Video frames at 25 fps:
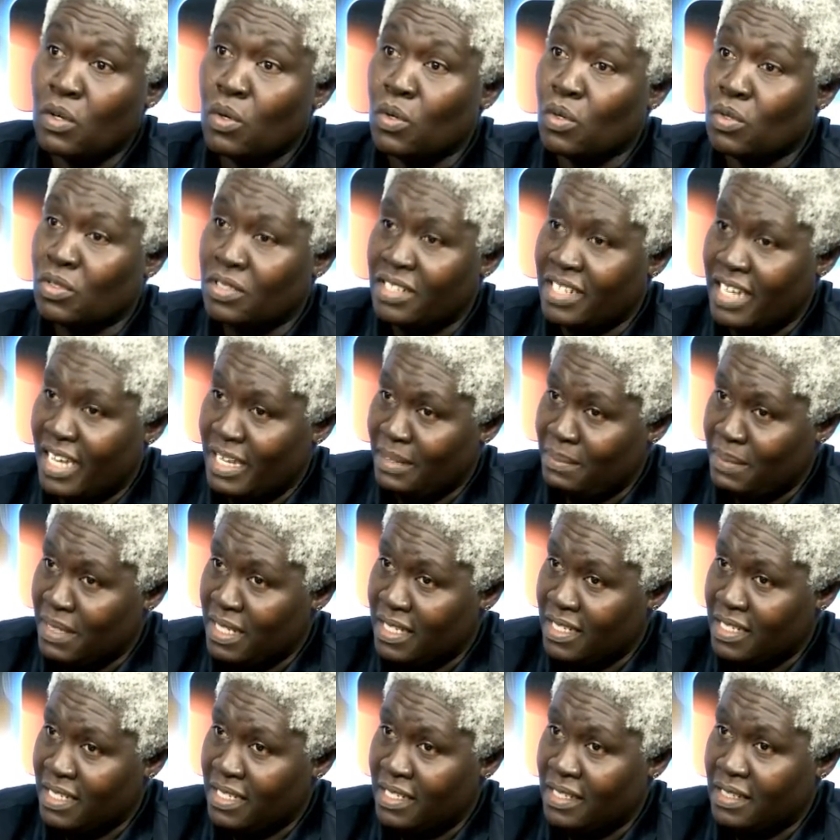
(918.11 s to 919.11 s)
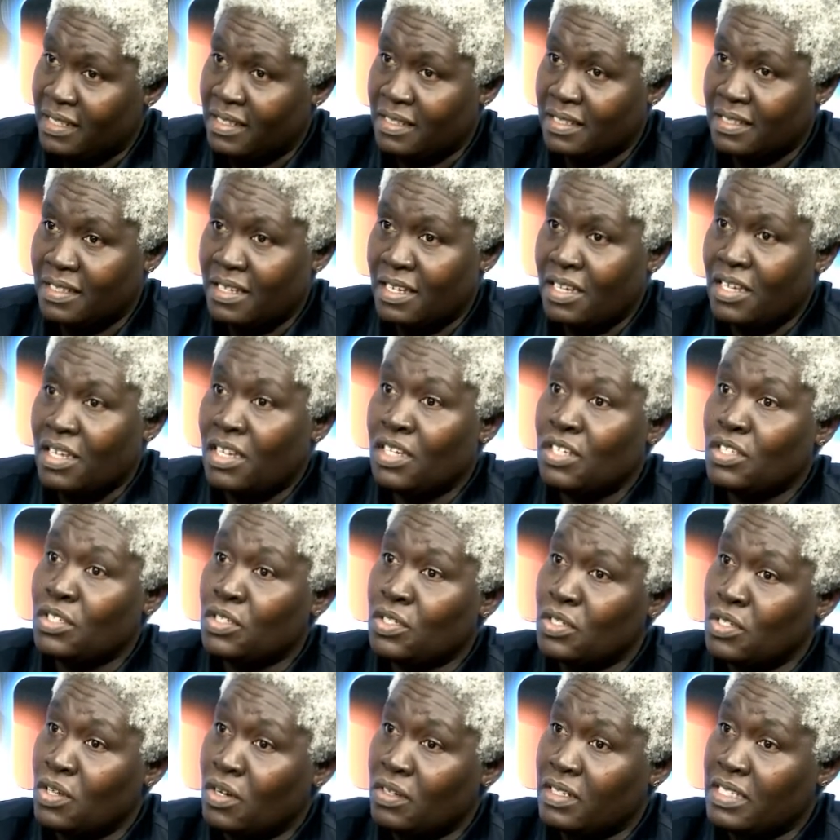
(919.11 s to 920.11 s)
or diabetes,
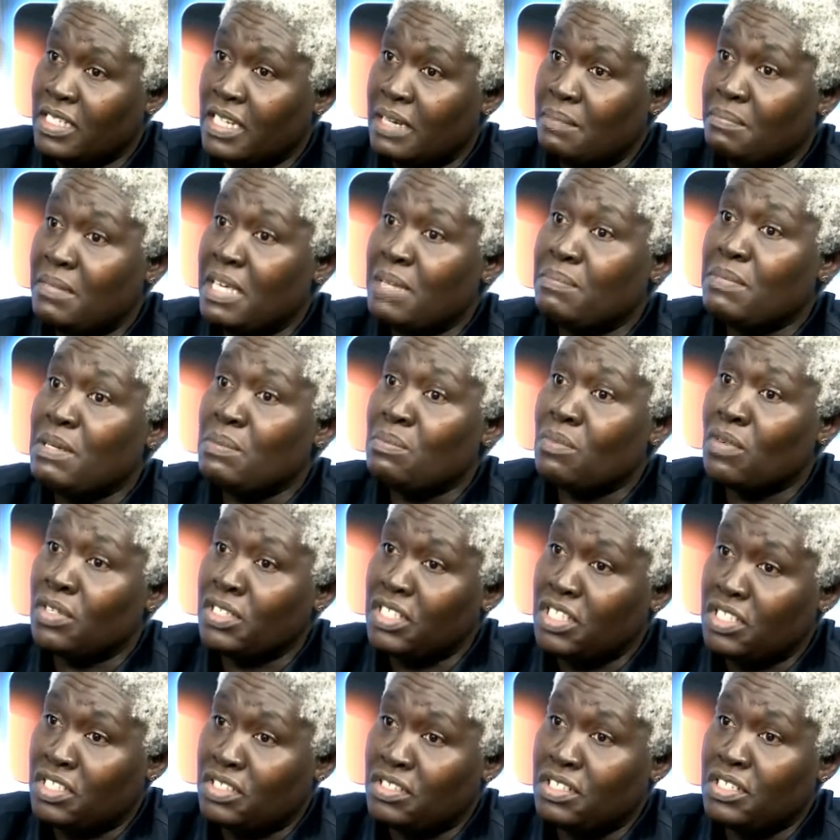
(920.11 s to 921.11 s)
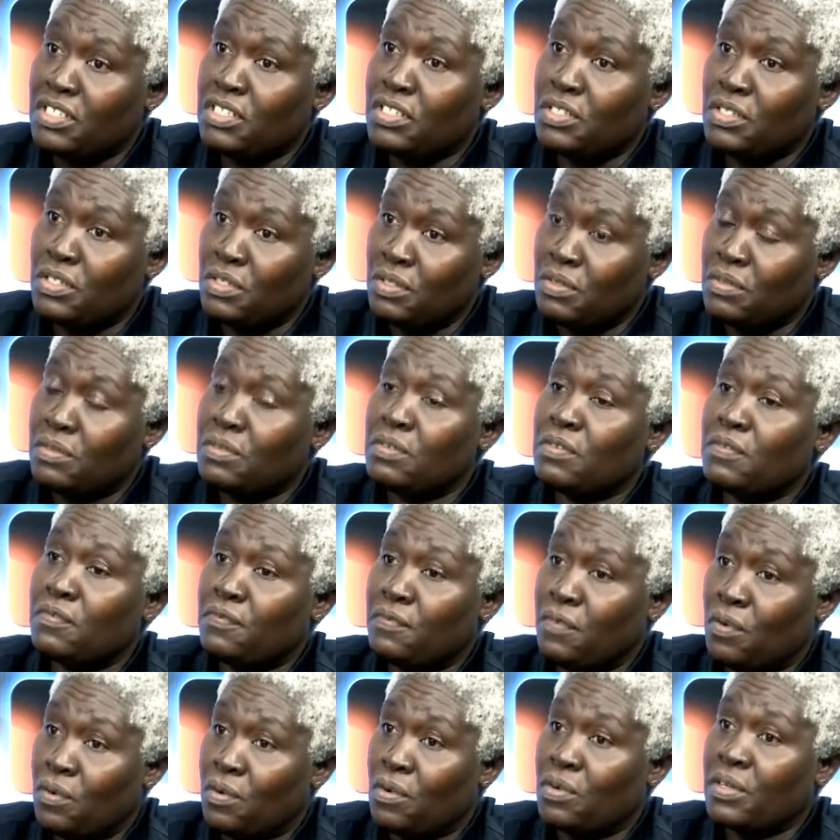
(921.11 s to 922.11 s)
your doctor may be monitoring you
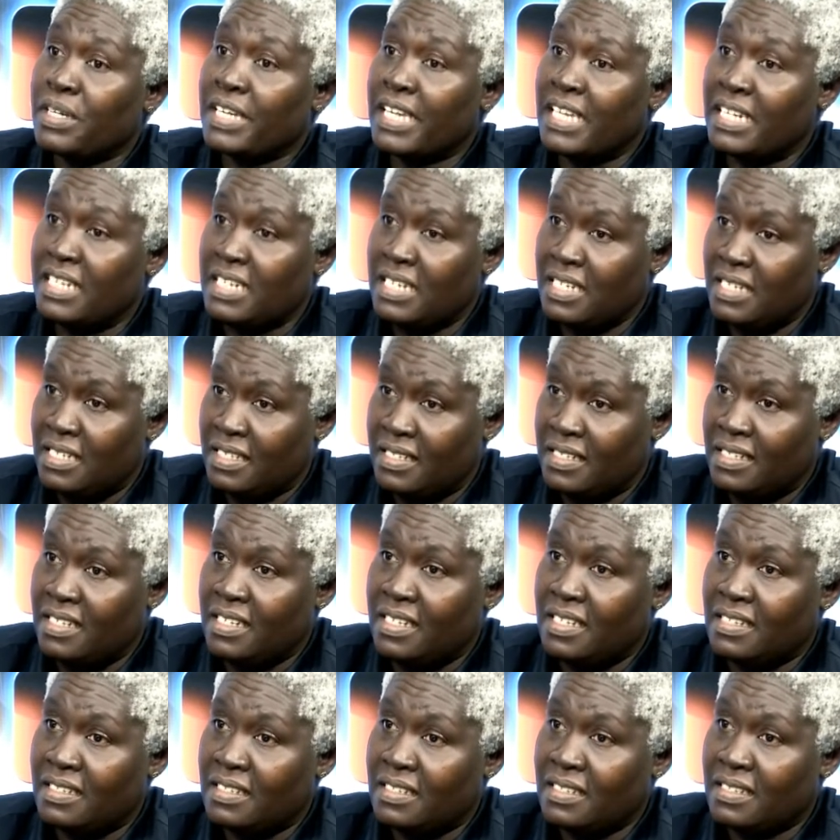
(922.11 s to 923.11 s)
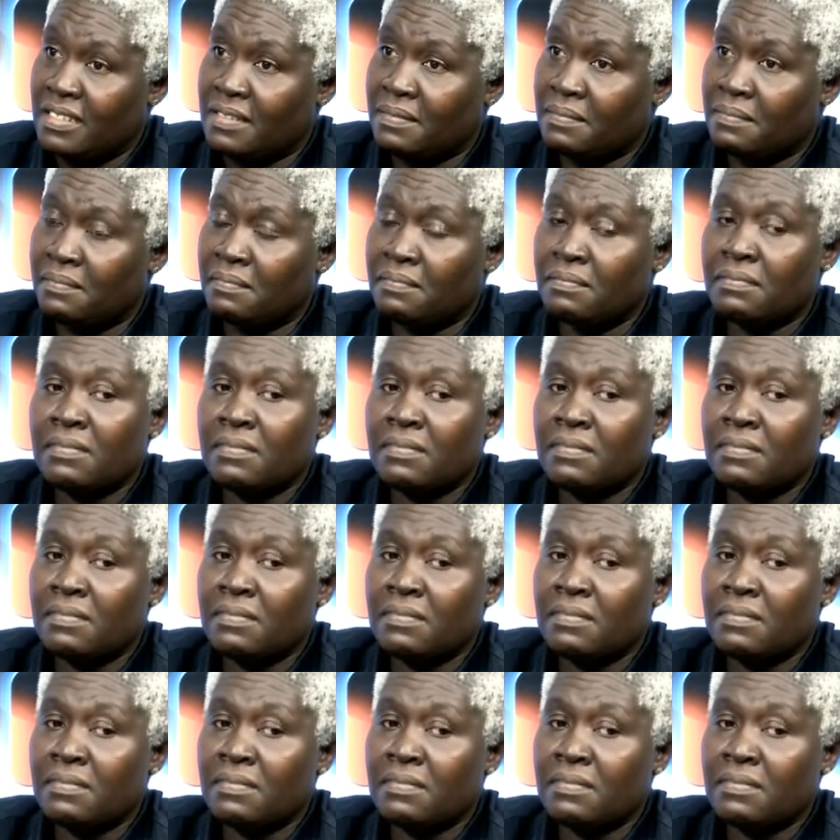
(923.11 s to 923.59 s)
for kidney disease.